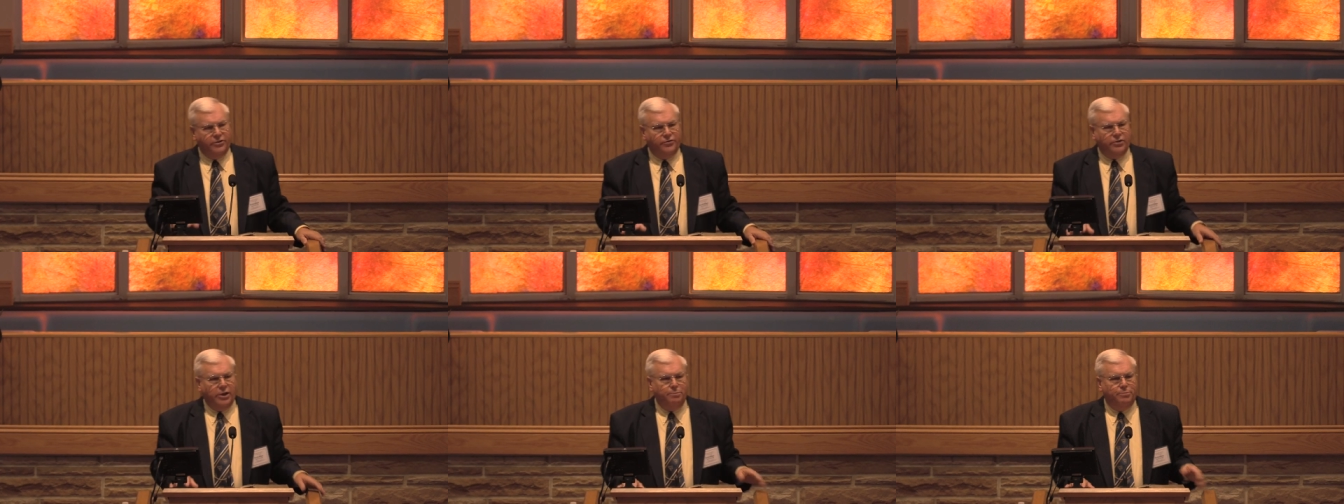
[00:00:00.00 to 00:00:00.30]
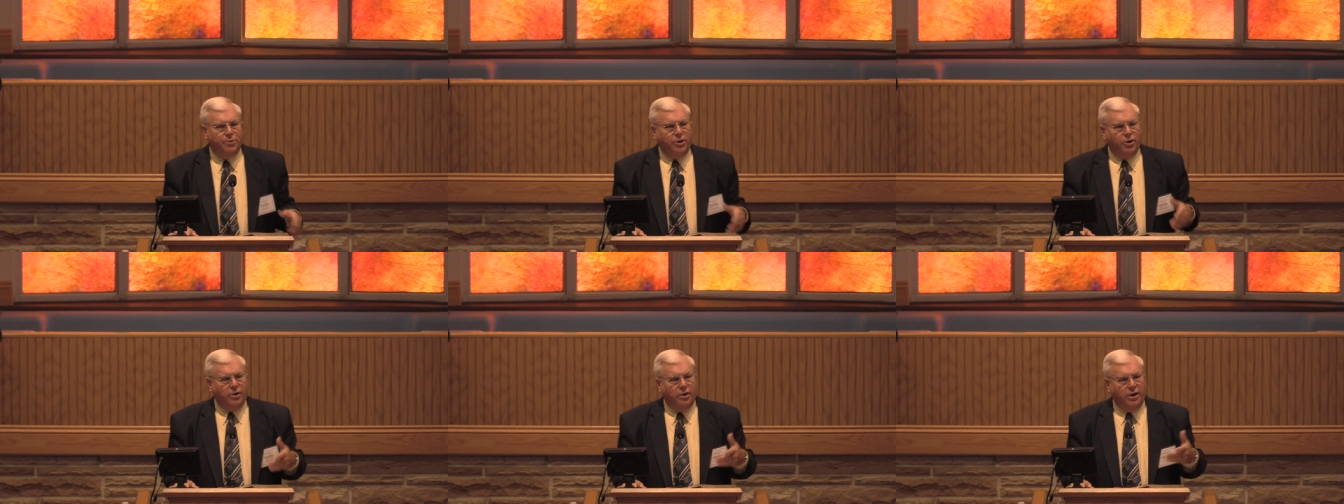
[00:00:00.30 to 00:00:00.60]
he
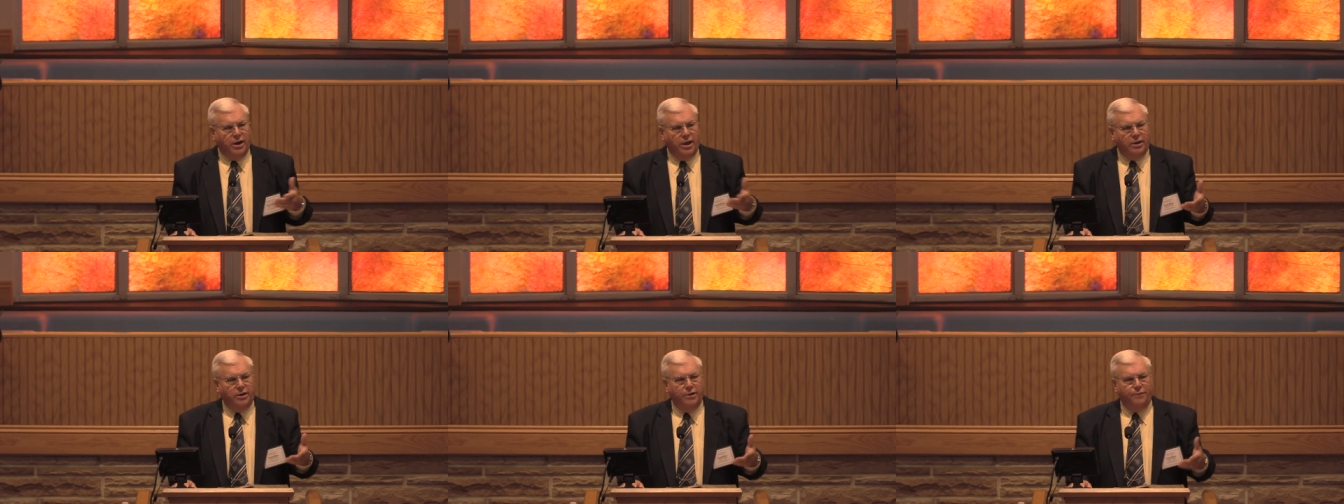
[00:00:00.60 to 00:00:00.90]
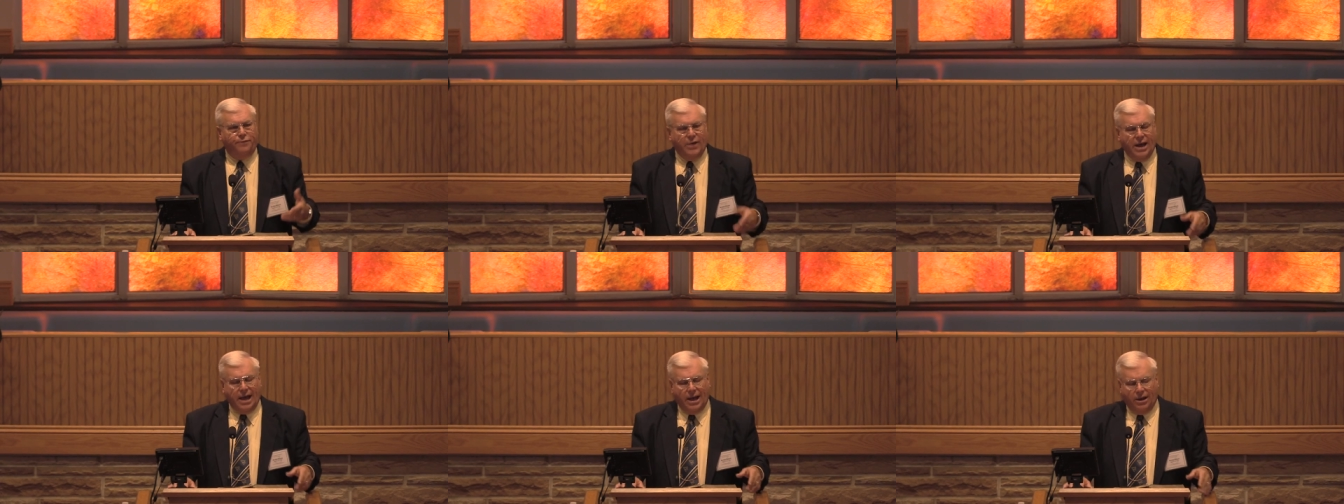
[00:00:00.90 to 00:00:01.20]
said, Pure and
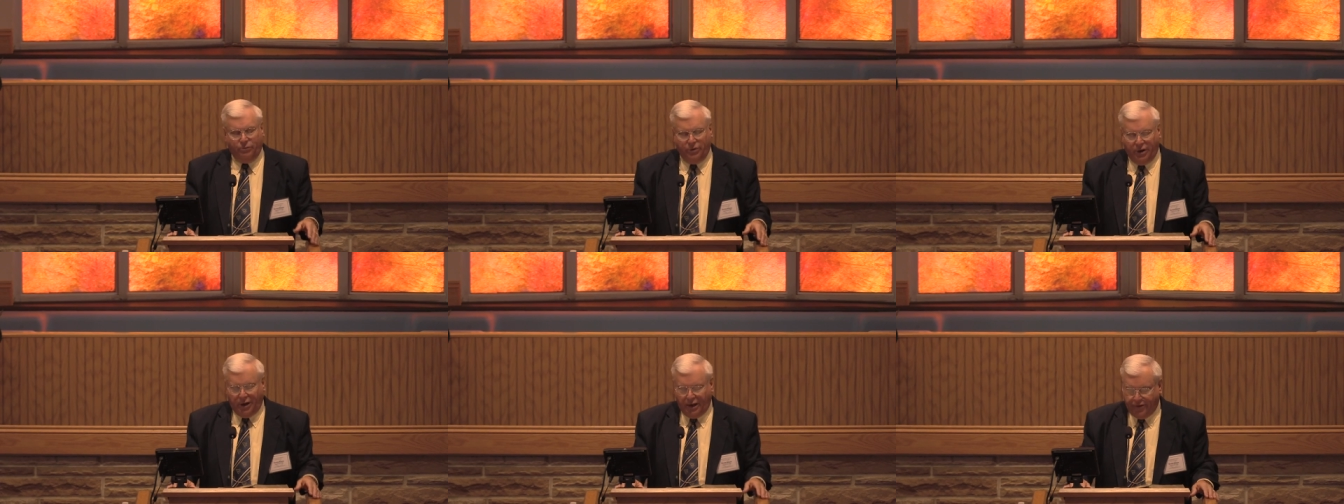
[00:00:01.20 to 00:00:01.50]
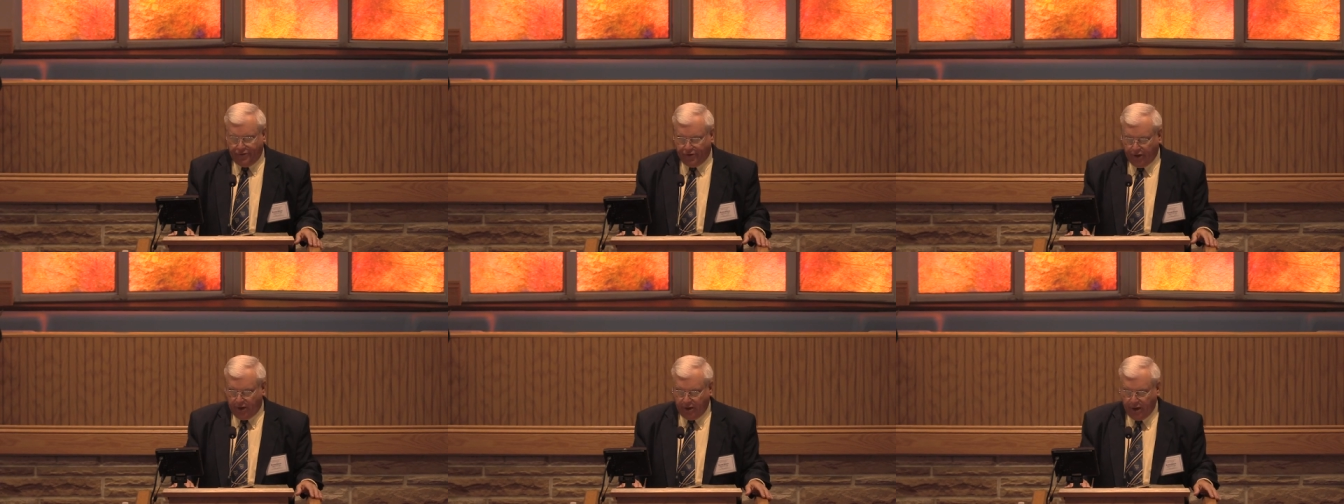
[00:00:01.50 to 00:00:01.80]
undefiled
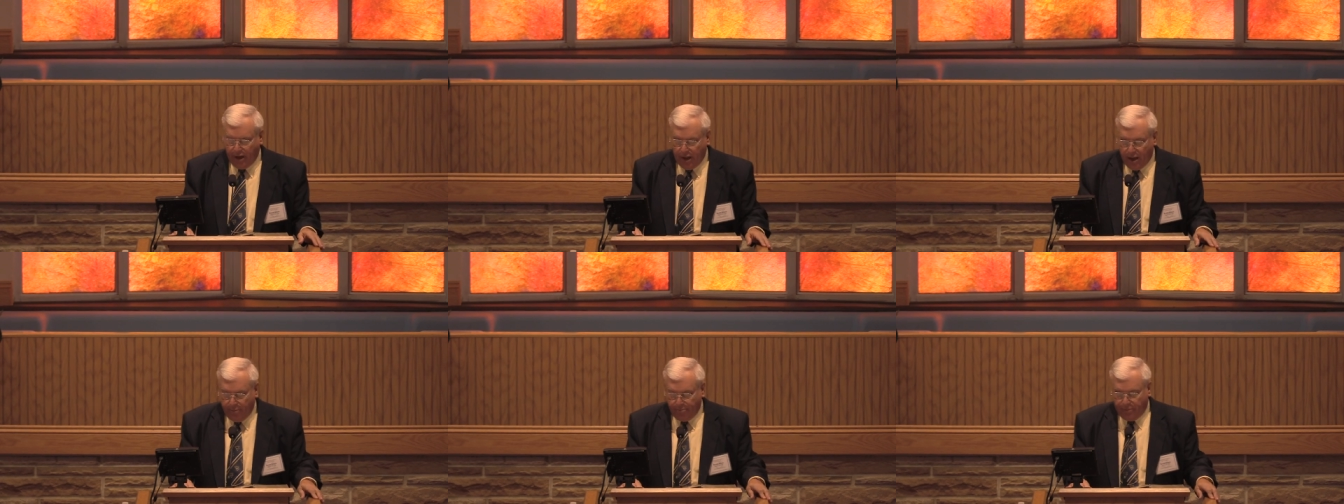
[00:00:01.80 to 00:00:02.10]
religion